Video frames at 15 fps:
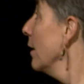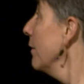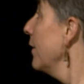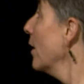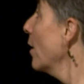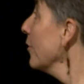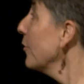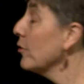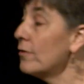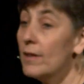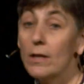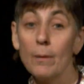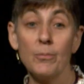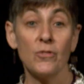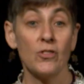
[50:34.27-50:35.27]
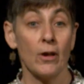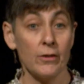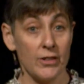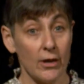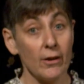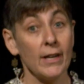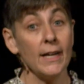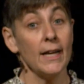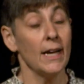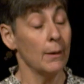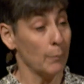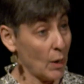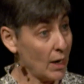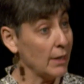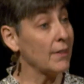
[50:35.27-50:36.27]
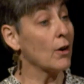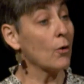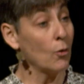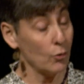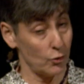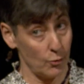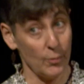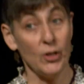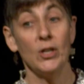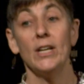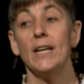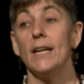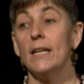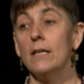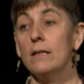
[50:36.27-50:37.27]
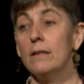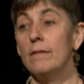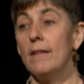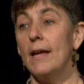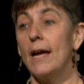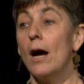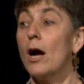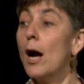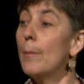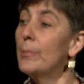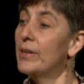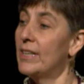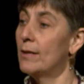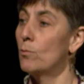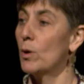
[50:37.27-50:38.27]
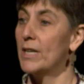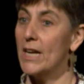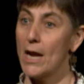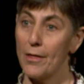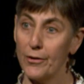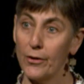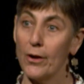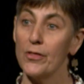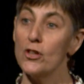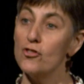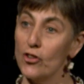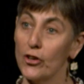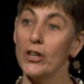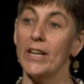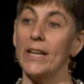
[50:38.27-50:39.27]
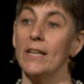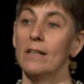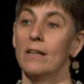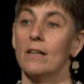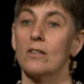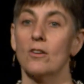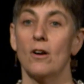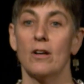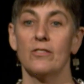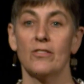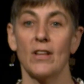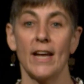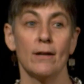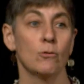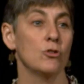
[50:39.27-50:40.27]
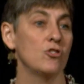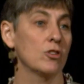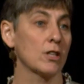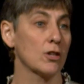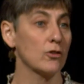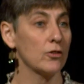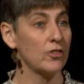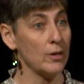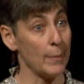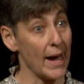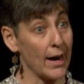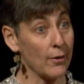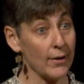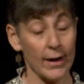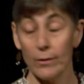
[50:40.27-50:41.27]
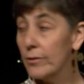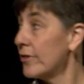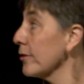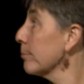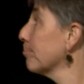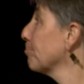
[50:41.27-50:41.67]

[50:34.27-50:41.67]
They also developed solidarity among their own community. They accompanied one another on the journey across language and literacy backgrounds.